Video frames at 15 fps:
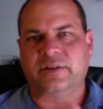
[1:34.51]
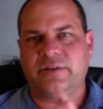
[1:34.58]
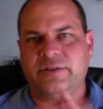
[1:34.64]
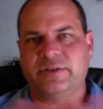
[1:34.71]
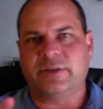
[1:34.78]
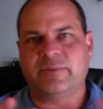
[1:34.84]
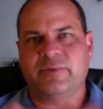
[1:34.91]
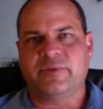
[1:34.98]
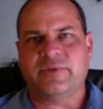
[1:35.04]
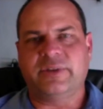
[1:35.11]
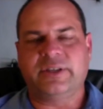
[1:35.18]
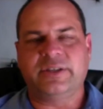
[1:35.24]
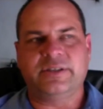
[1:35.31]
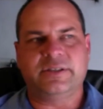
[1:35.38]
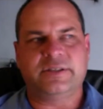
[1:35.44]
those type of
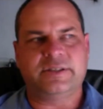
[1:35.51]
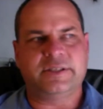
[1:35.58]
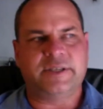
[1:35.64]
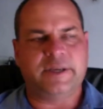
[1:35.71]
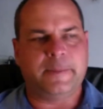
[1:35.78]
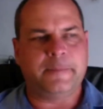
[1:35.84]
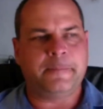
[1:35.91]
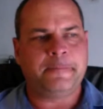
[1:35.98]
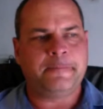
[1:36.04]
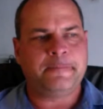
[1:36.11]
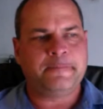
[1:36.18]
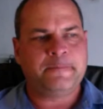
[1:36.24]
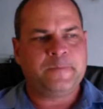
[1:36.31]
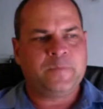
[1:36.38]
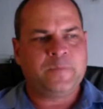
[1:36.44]
things
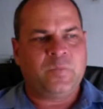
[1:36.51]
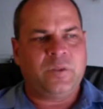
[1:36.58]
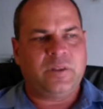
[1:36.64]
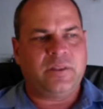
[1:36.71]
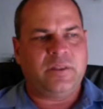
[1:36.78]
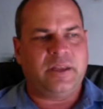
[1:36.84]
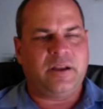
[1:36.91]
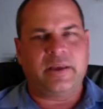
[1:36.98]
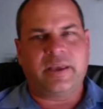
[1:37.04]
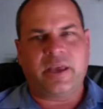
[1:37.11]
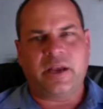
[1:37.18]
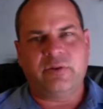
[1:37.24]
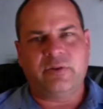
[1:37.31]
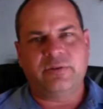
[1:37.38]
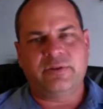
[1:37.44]
that I
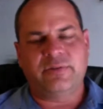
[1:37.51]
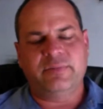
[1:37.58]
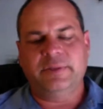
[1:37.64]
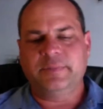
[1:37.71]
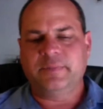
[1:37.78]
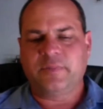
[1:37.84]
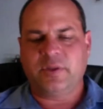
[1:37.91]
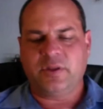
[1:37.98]
carry with me.